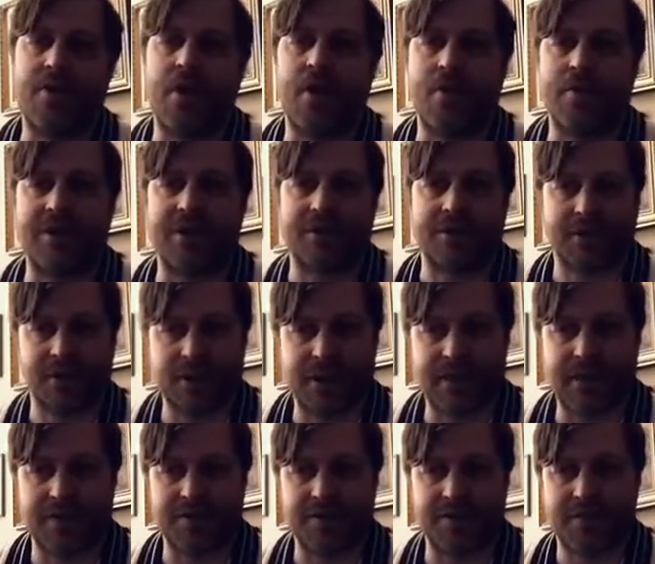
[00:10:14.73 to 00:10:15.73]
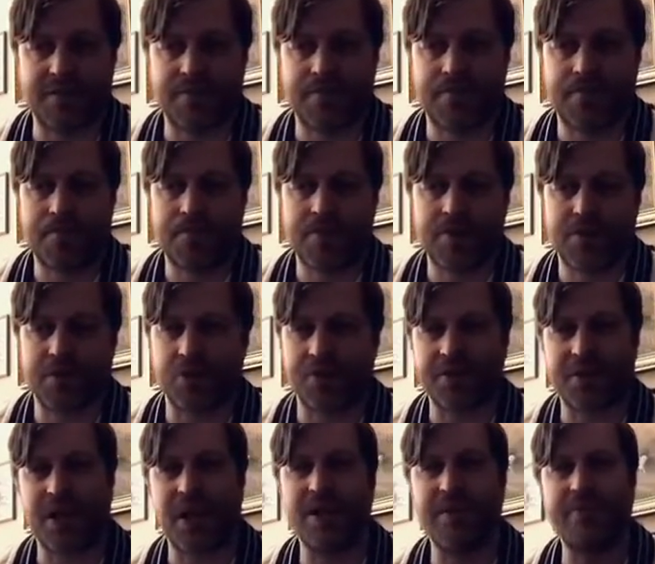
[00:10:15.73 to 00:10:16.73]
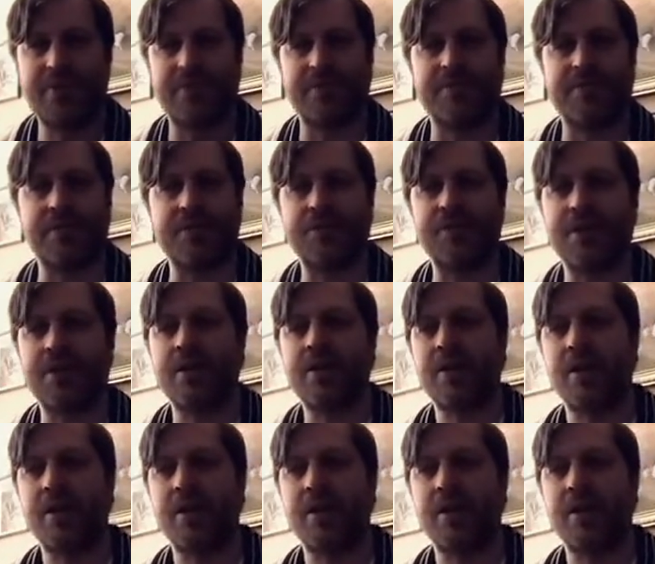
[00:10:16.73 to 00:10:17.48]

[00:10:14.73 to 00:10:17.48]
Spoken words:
owning slaves. So it's kind of confusing.